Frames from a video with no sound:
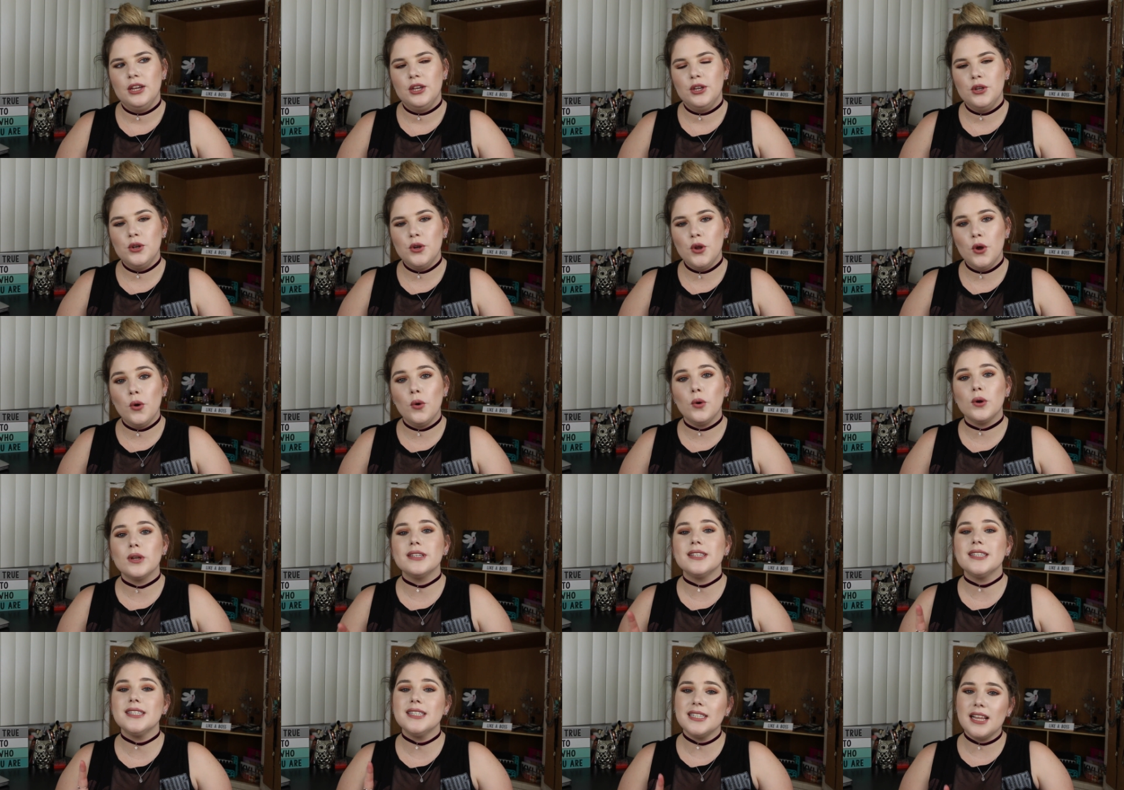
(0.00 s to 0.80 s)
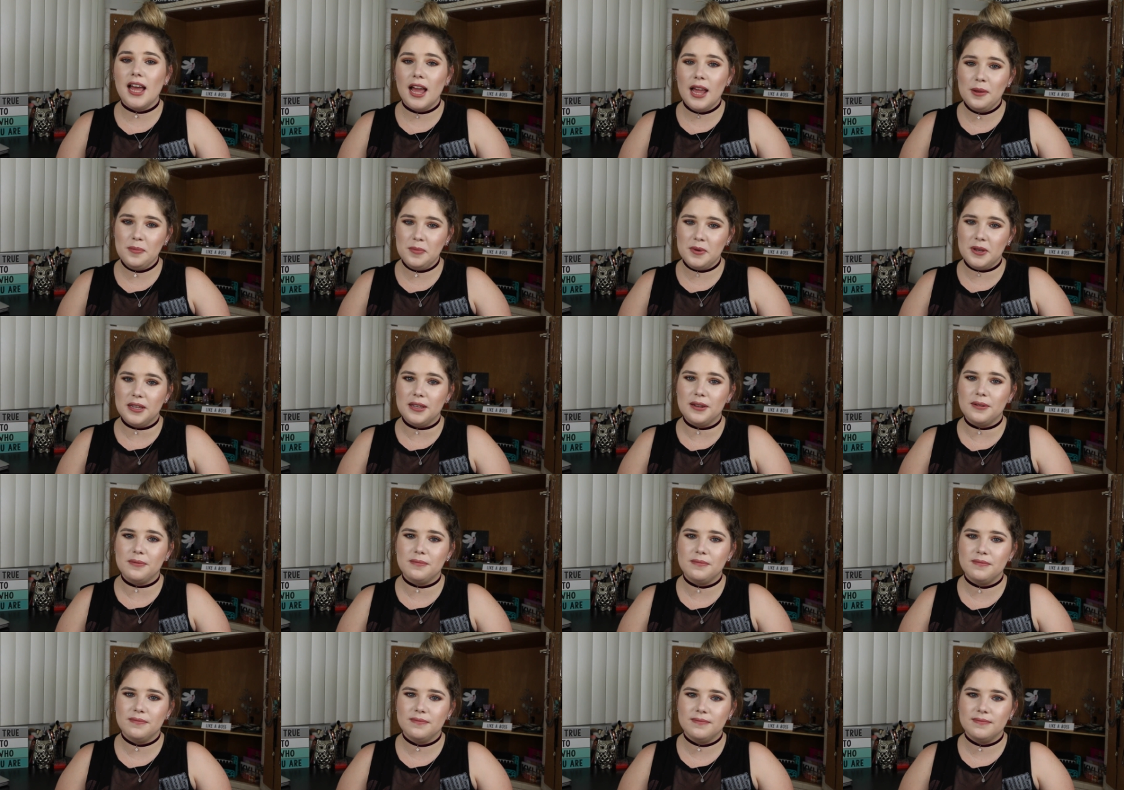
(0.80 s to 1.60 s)
You know,
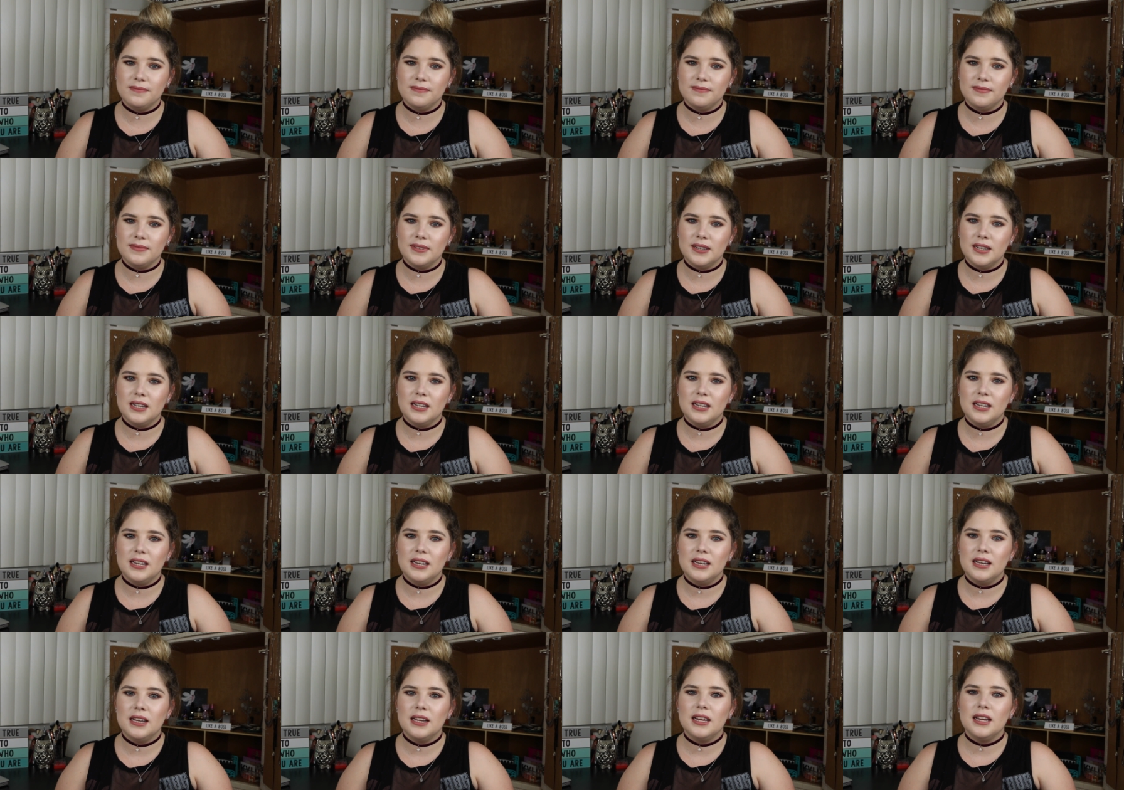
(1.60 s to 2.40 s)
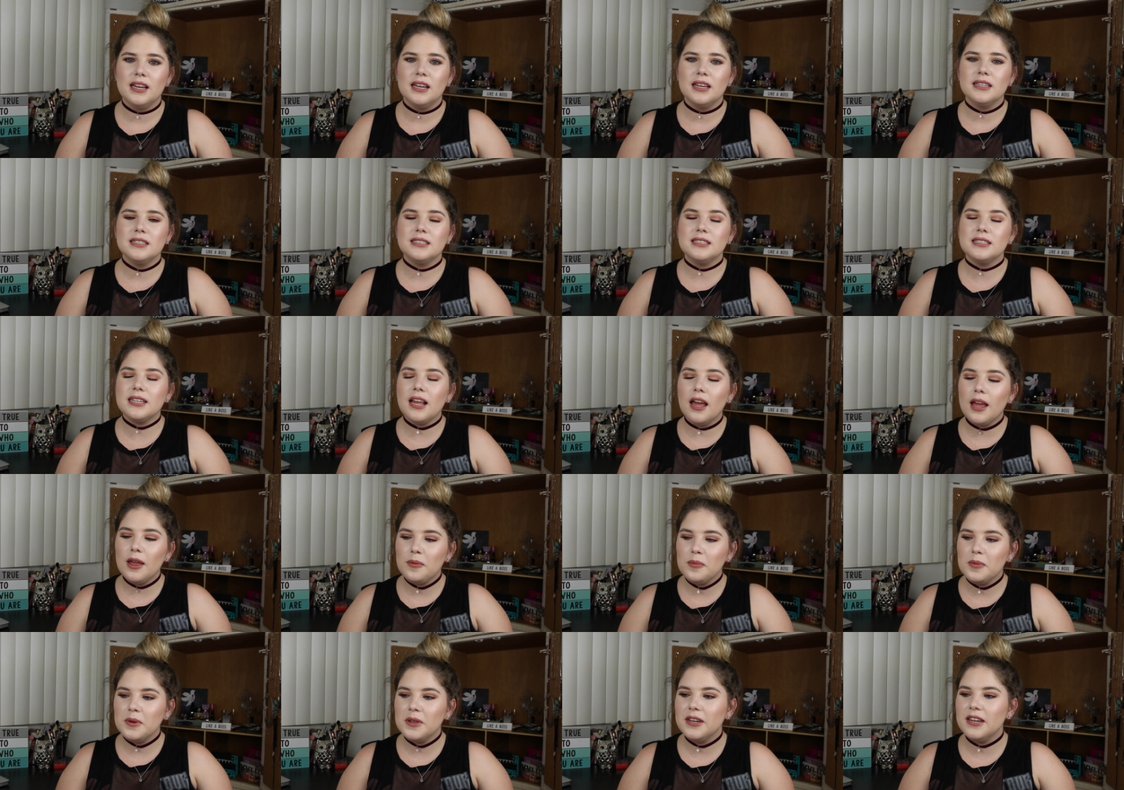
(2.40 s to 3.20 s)
Simon
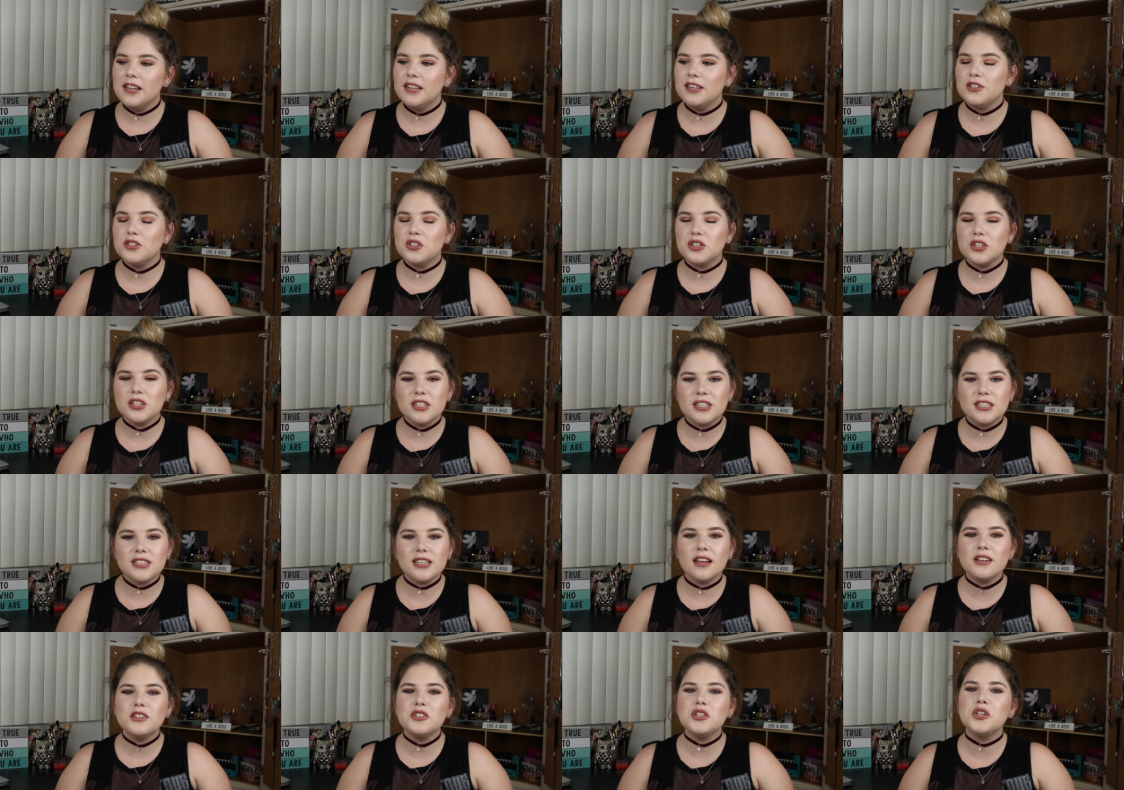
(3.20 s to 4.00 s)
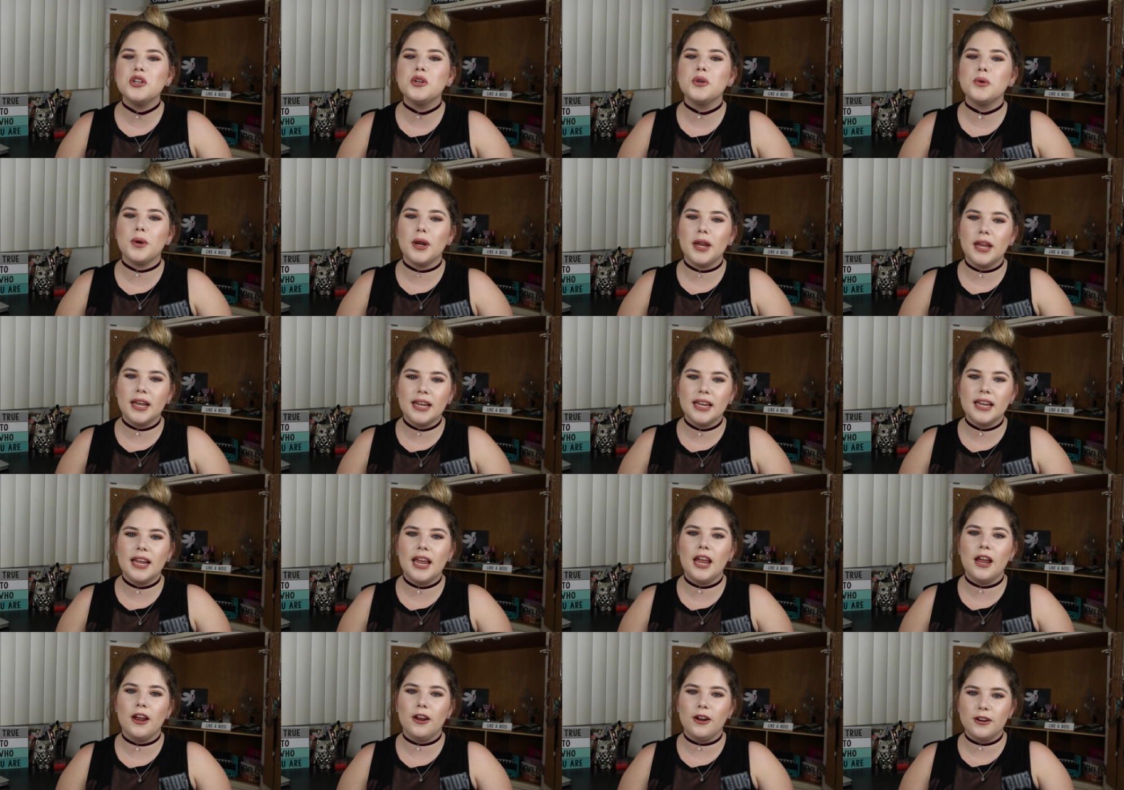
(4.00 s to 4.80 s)
is just such a
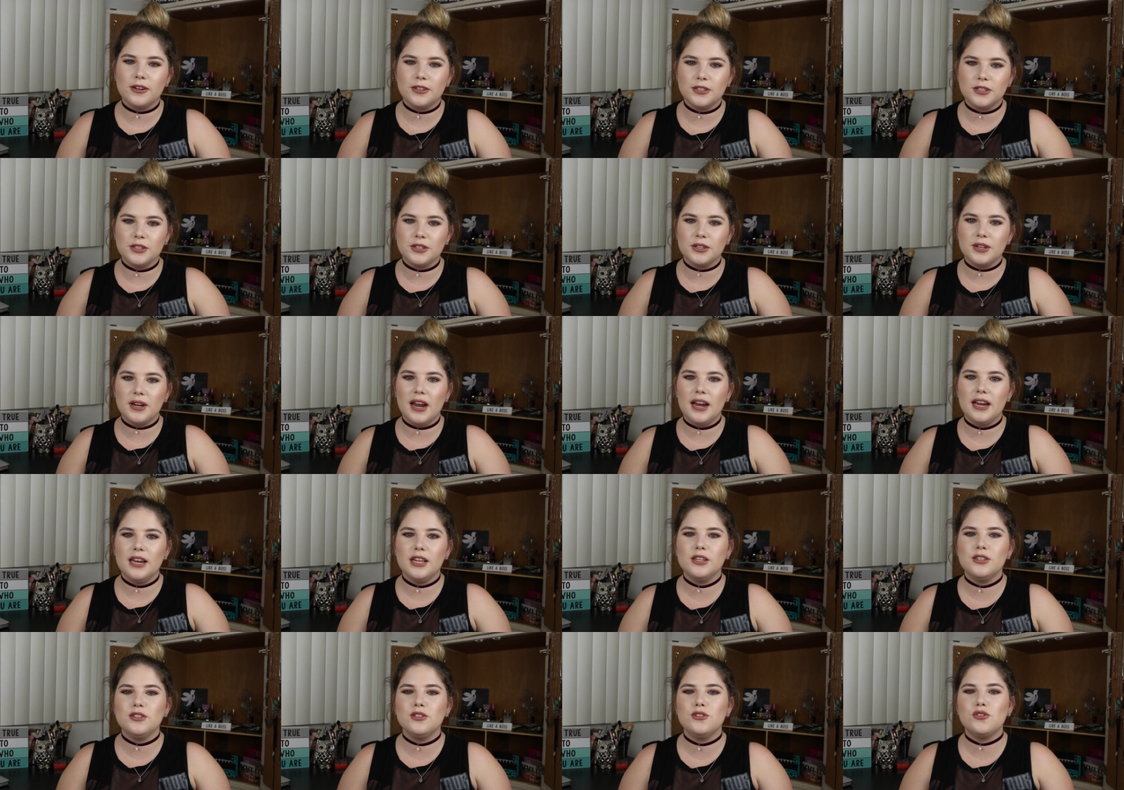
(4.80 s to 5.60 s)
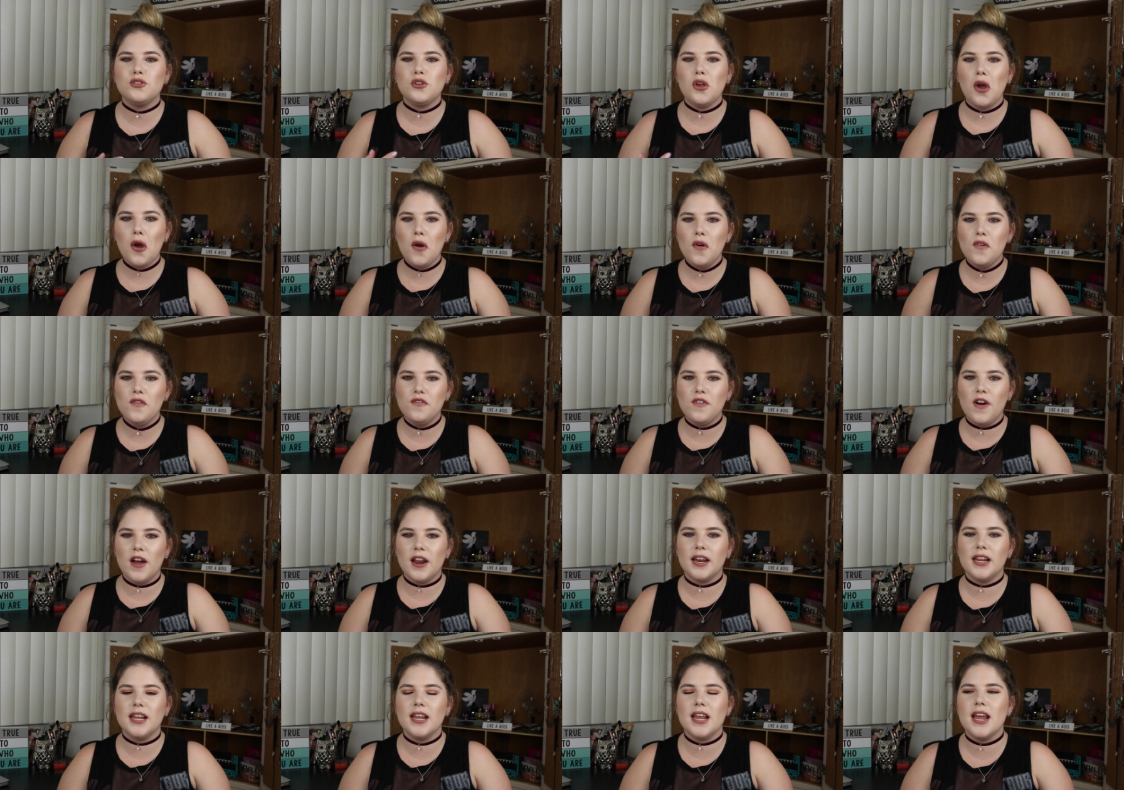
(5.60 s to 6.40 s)
great character, and he's so
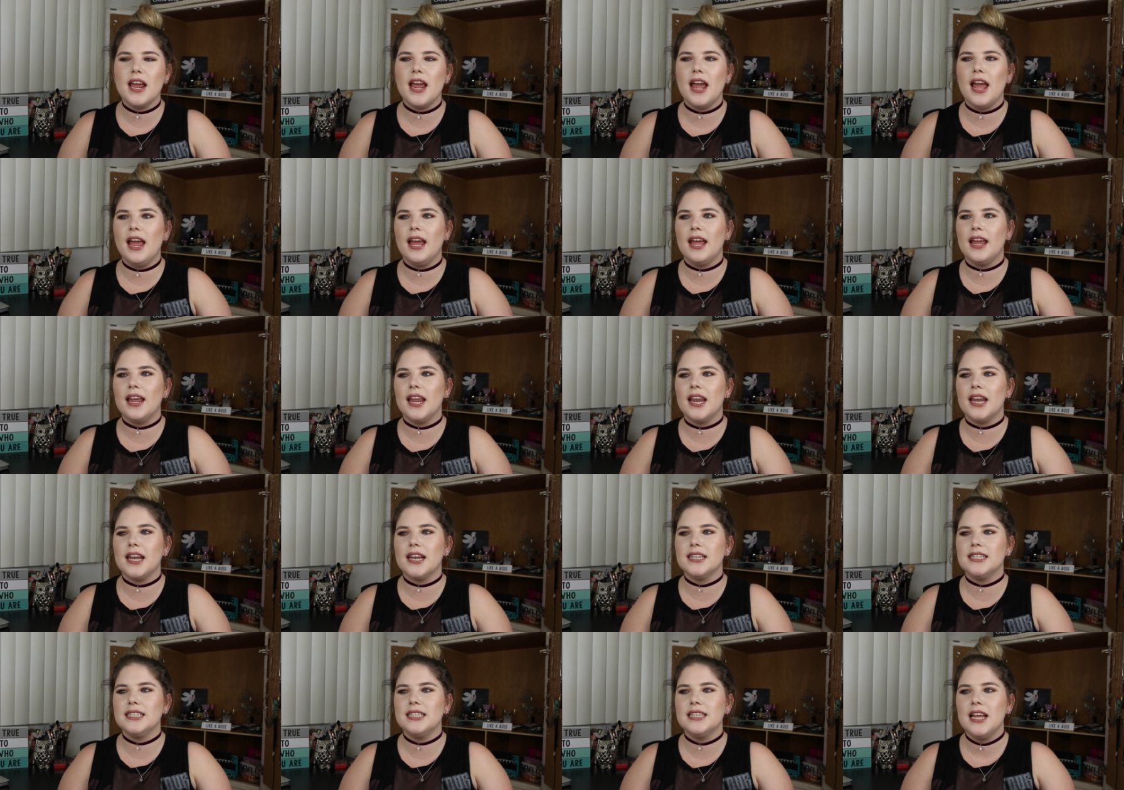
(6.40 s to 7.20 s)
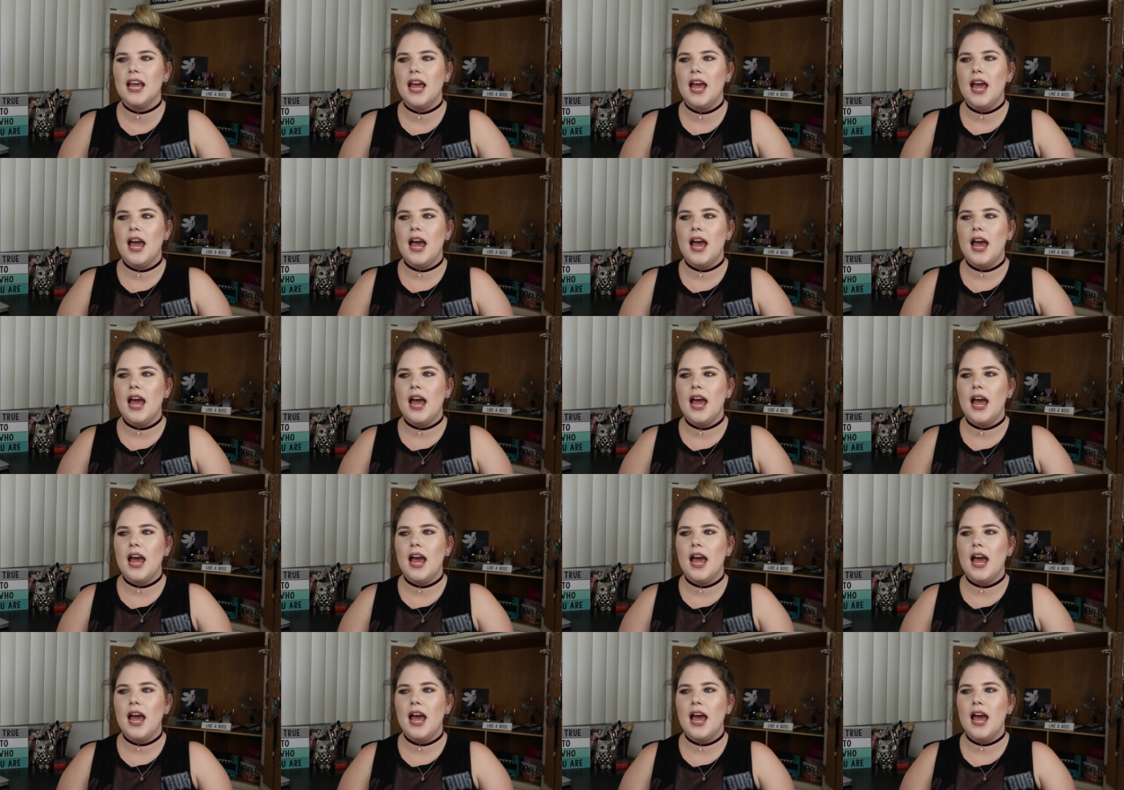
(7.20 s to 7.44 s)
funny, and